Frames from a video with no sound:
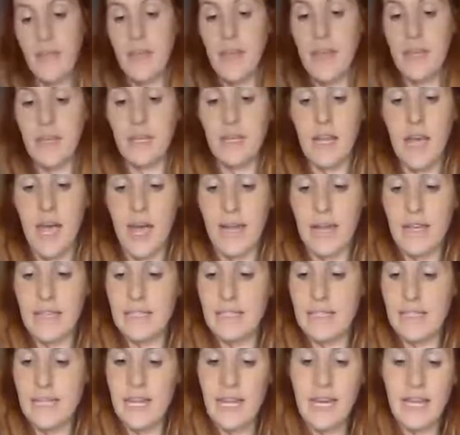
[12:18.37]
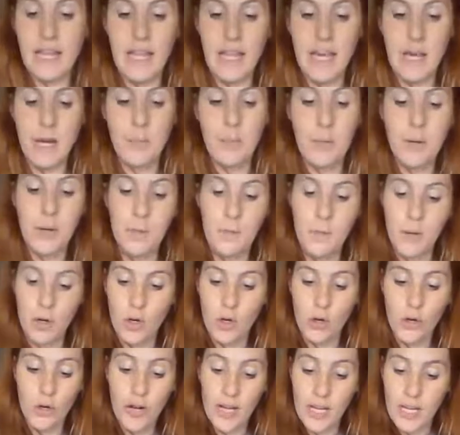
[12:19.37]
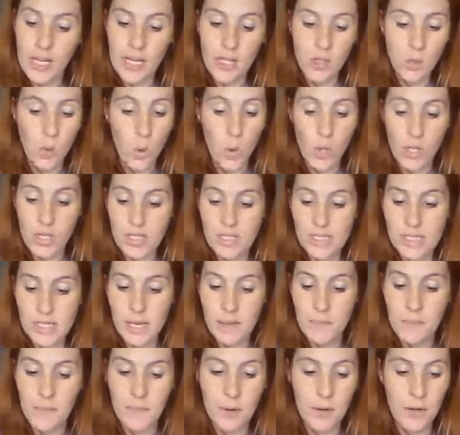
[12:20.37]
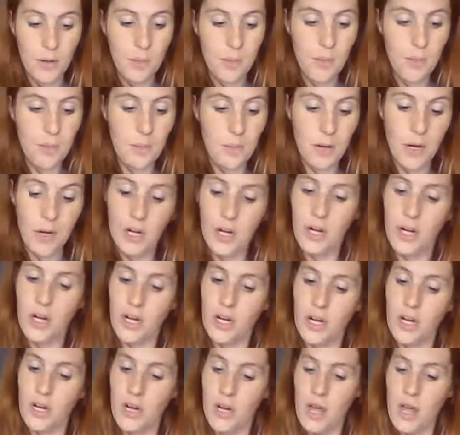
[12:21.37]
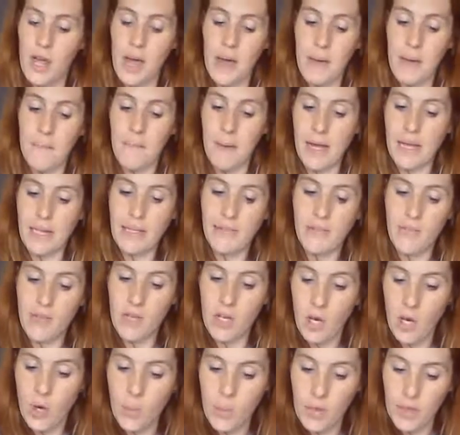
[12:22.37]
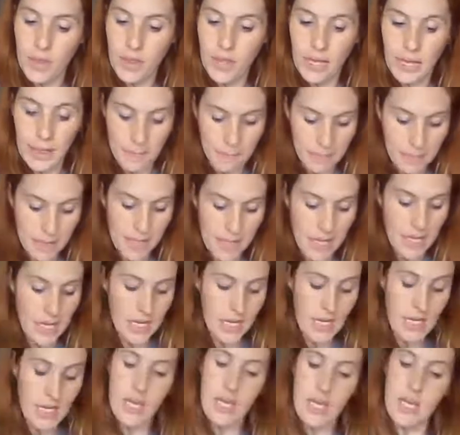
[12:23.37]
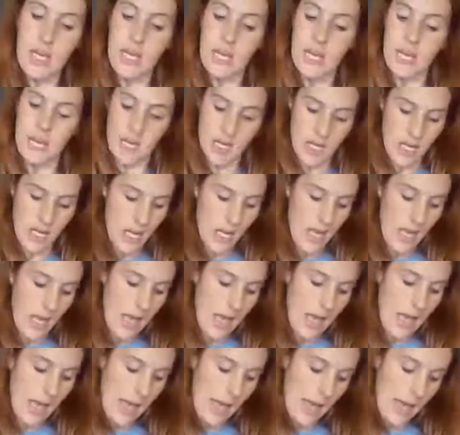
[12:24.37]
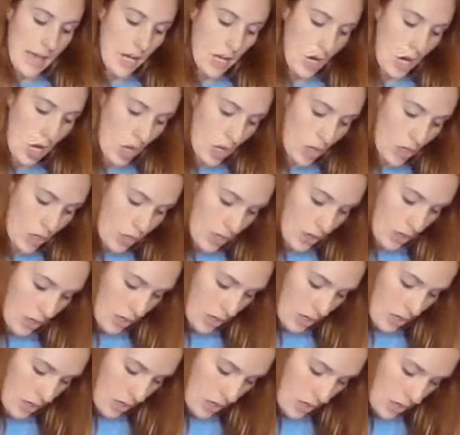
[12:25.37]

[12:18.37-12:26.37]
Then I can take like a purple crayon or the same purple marker, might even go with like a pink and color